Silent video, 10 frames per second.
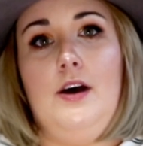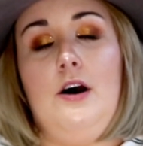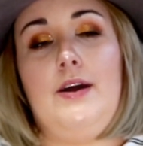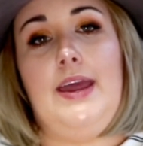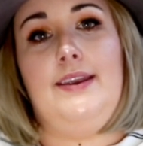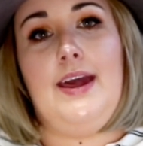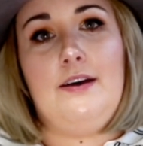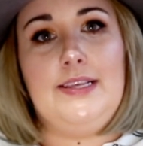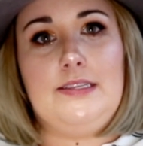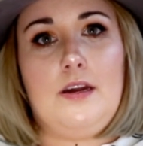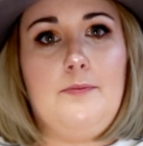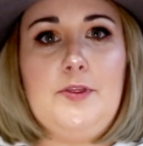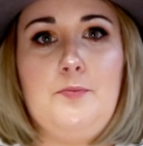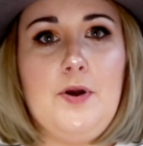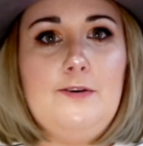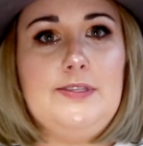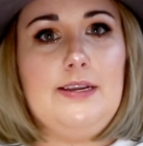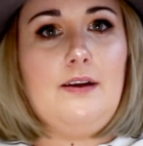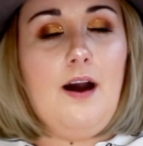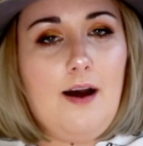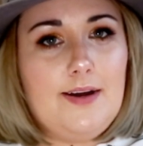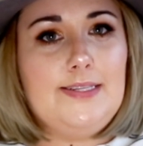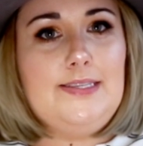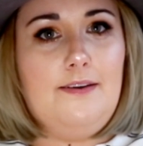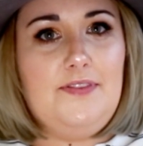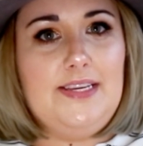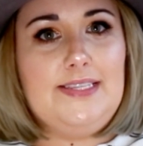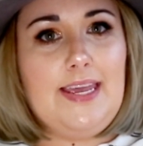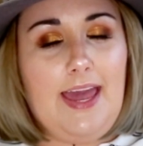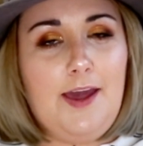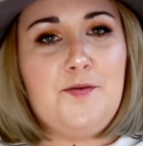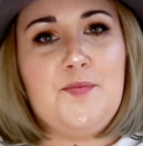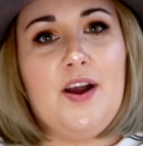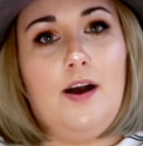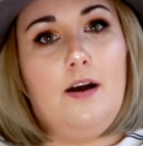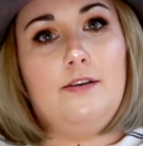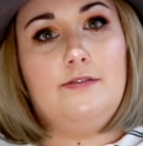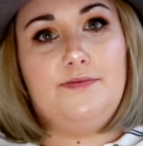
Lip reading: Okay, now let's talk about the pros and cons of this camera.